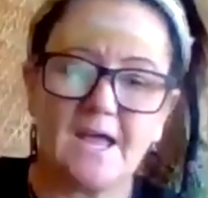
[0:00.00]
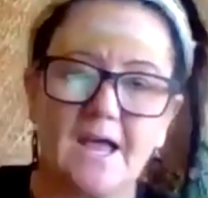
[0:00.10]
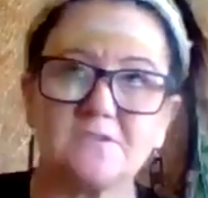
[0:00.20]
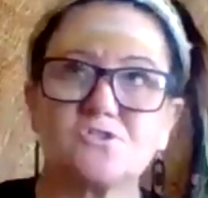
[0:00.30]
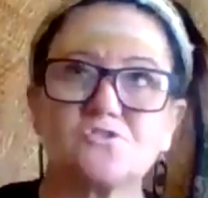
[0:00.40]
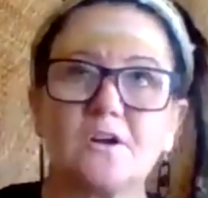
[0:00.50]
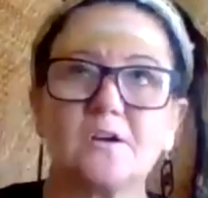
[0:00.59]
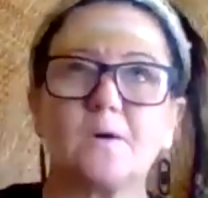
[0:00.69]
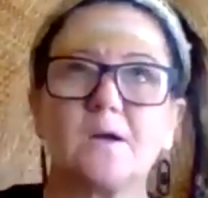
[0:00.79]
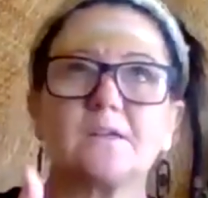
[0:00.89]
and straight
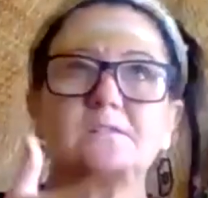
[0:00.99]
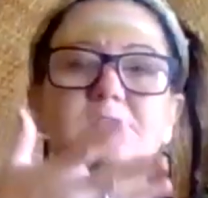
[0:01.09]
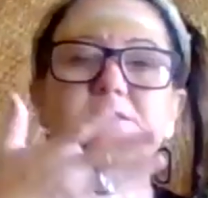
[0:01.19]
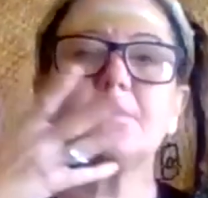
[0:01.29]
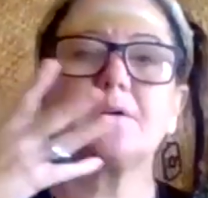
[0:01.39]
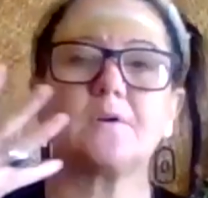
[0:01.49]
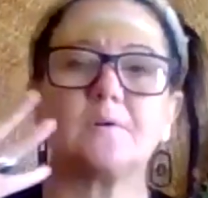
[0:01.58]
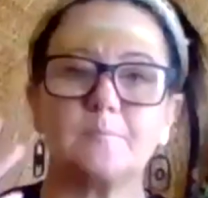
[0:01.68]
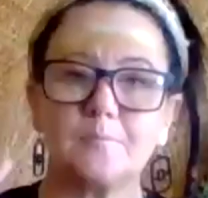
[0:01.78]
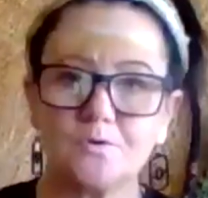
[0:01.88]
away you can smell
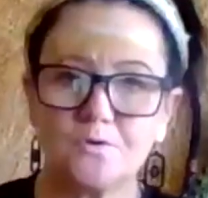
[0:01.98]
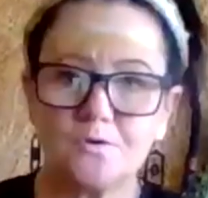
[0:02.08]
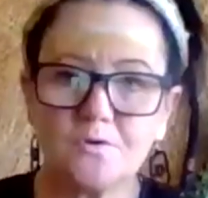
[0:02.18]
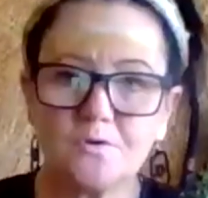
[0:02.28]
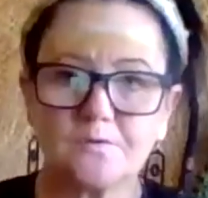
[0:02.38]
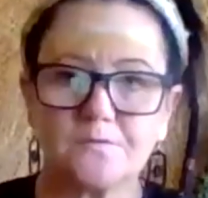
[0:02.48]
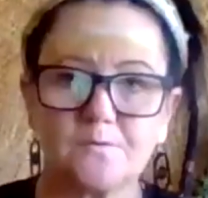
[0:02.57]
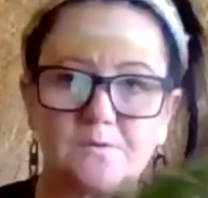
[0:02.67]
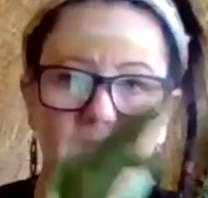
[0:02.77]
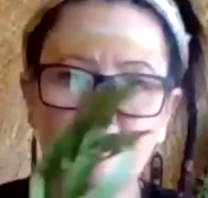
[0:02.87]
that
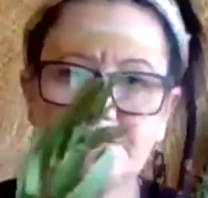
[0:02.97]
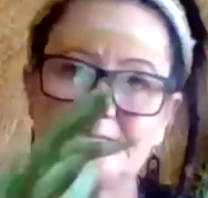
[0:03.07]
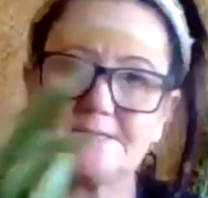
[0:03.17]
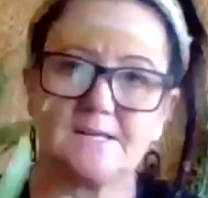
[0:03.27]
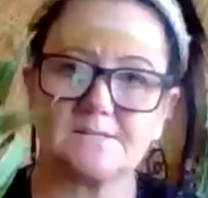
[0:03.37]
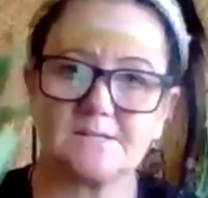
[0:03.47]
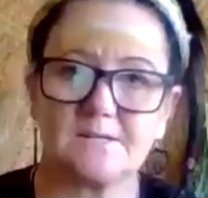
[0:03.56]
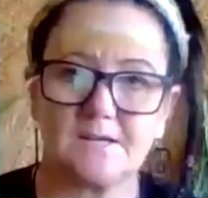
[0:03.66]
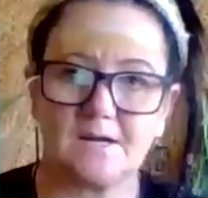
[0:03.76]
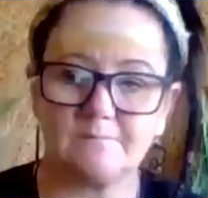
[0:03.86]
beautiful lemon scented
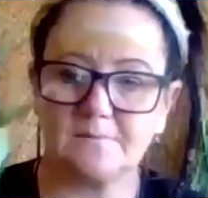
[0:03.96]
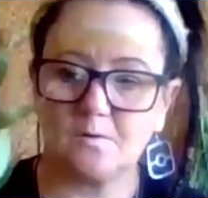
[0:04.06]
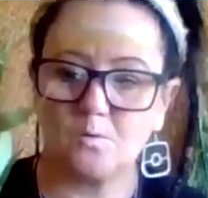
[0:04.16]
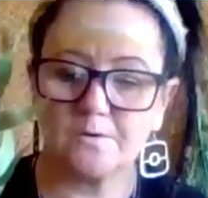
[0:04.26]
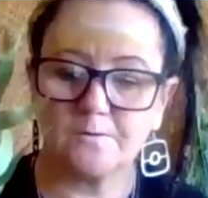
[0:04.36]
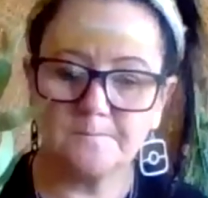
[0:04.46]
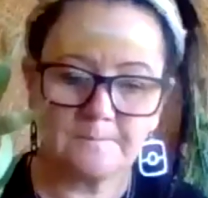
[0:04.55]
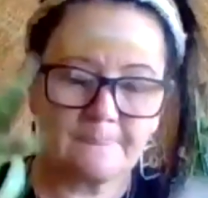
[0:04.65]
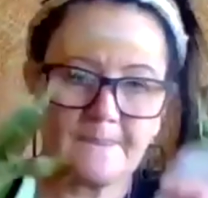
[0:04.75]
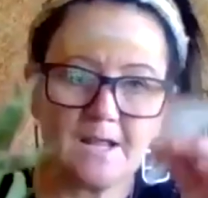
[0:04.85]
gum oil.
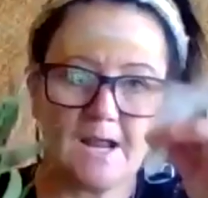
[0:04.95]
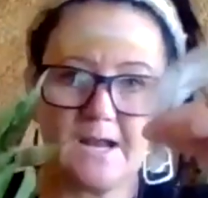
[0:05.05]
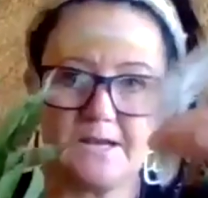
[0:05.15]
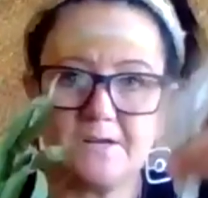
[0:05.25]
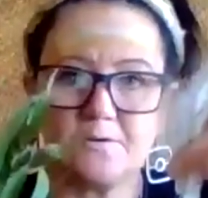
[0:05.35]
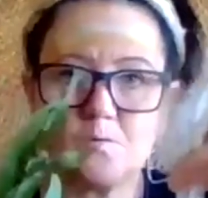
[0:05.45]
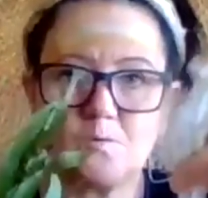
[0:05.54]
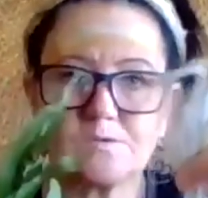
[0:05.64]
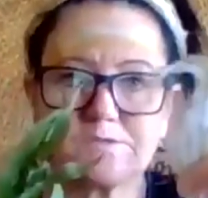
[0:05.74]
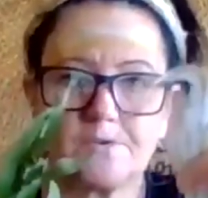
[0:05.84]
And it
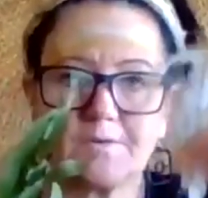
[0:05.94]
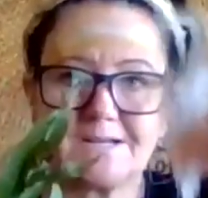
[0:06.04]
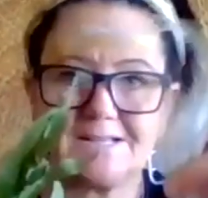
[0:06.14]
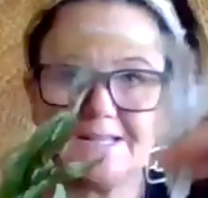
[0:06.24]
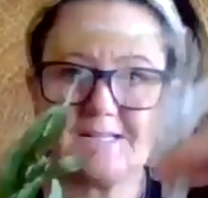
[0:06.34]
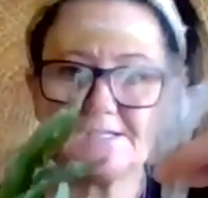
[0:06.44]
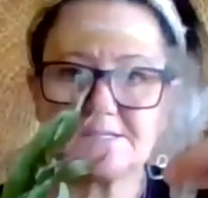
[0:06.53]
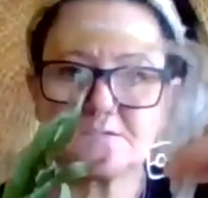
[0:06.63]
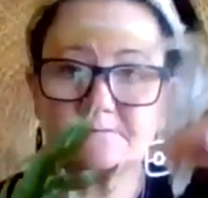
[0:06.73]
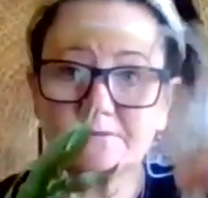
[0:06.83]
also
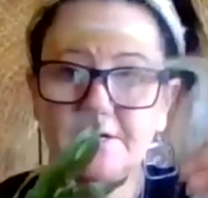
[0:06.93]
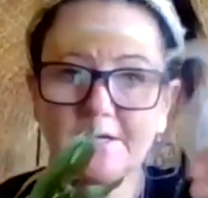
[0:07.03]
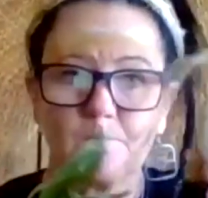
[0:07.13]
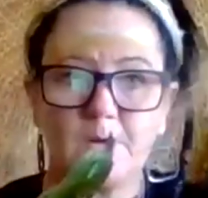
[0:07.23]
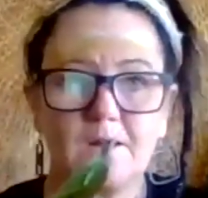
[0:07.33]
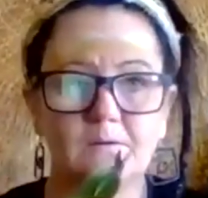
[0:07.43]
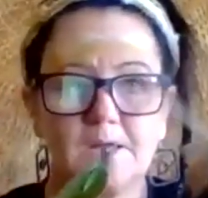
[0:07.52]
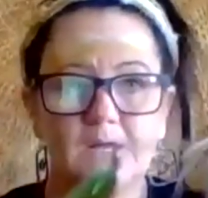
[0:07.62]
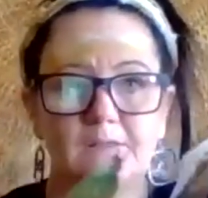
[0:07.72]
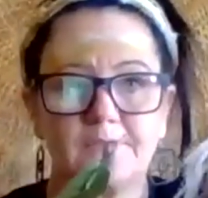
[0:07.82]
cleanses really well
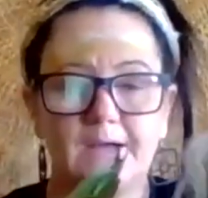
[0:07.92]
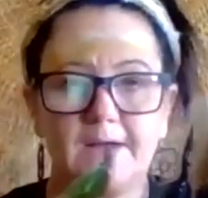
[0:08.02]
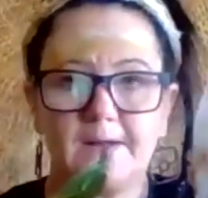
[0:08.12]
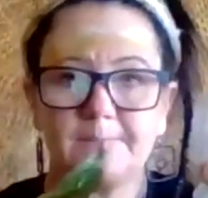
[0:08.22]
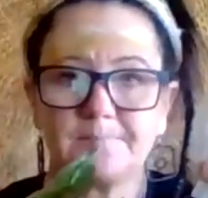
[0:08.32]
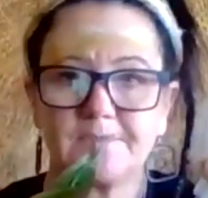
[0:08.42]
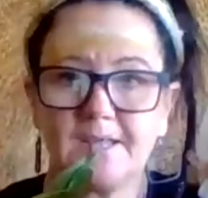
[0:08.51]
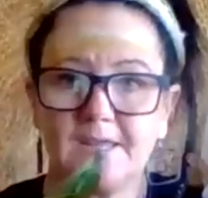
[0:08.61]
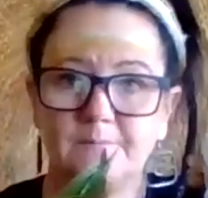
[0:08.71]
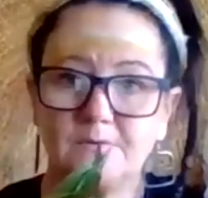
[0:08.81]
the, um, the
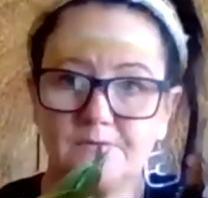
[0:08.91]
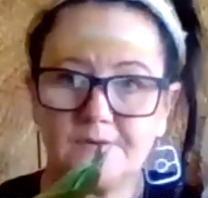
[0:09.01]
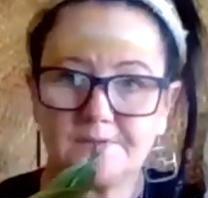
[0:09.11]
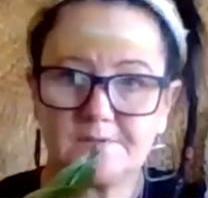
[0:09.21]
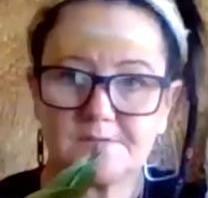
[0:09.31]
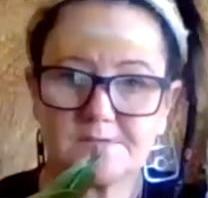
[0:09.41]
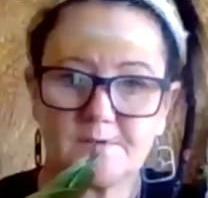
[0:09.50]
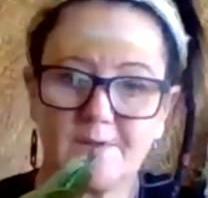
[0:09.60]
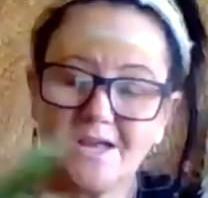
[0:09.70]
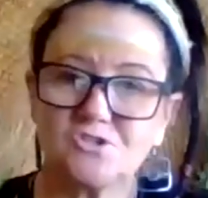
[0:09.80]
emu feathers.
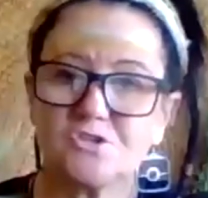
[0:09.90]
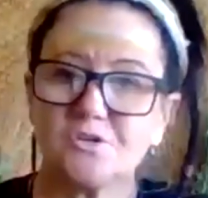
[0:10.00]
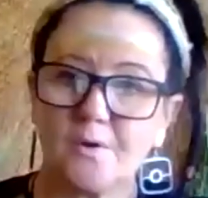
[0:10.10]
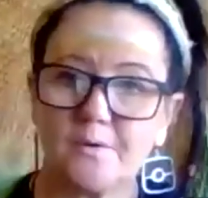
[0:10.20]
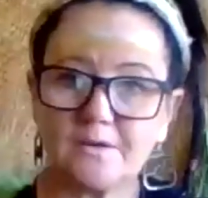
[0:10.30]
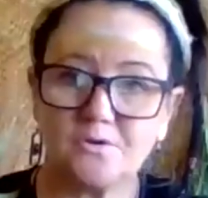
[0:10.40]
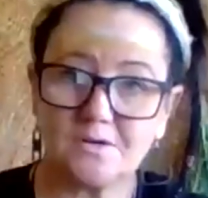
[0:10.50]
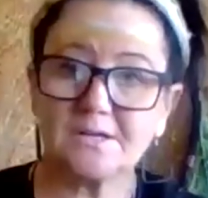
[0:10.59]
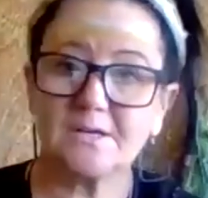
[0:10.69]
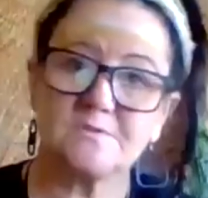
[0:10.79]
So as you know,
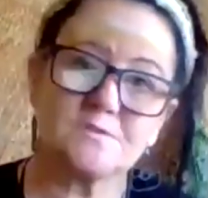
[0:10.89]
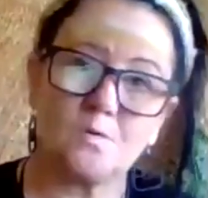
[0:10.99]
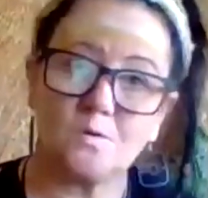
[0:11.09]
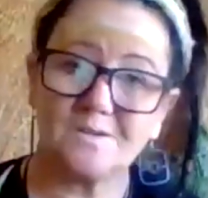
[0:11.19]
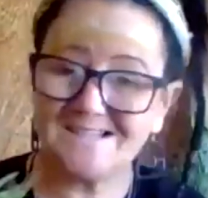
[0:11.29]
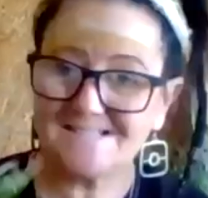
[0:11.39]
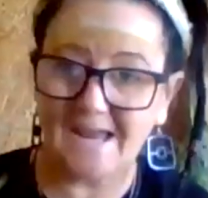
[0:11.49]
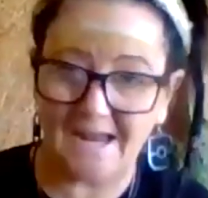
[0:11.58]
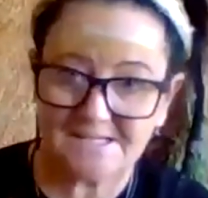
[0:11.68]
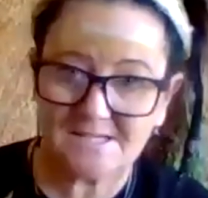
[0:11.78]
eucalyptus oil is
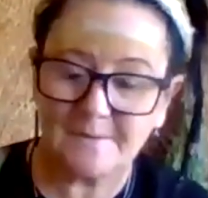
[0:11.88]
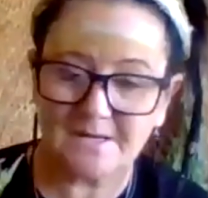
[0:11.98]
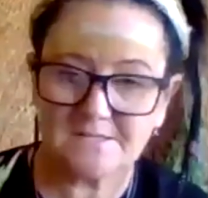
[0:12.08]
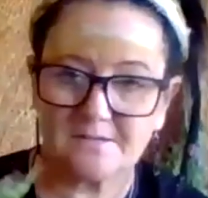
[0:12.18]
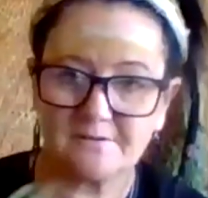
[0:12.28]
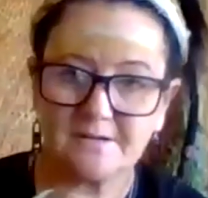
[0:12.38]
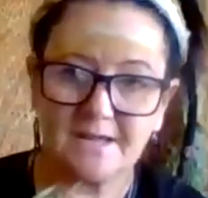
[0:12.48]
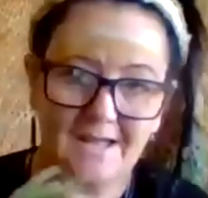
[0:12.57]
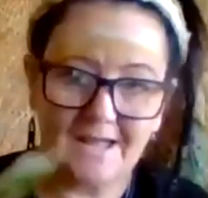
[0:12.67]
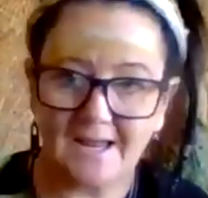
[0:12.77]

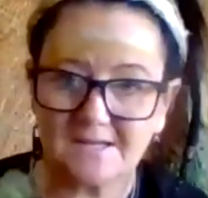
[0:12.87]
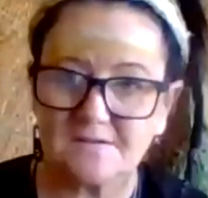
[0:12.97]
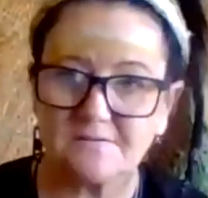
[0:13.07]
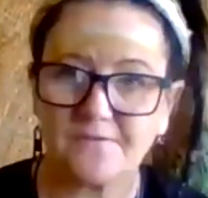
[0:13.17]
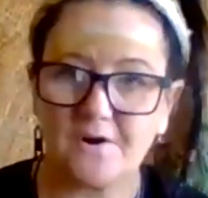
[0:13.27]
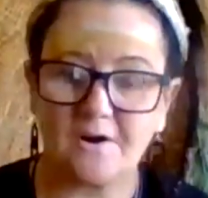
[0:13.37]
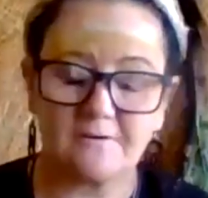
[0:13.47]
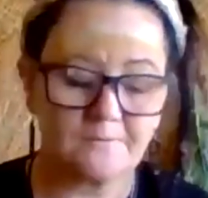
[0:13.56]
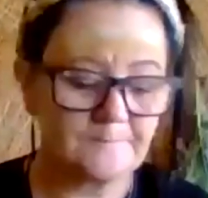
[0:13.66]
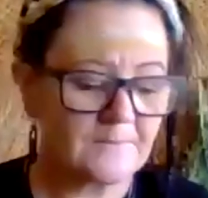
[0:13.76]
antibacterial,
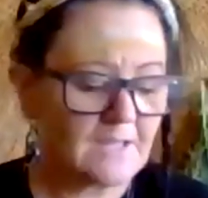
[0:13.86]
antiviral.